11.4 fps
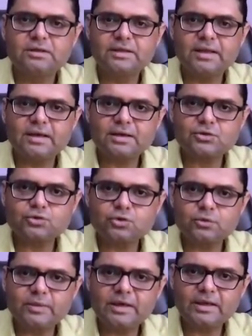There are
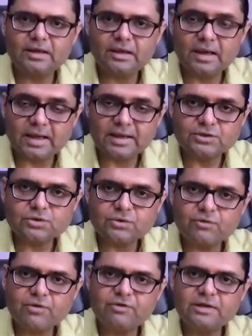so many lines
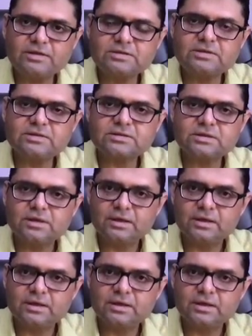of evidences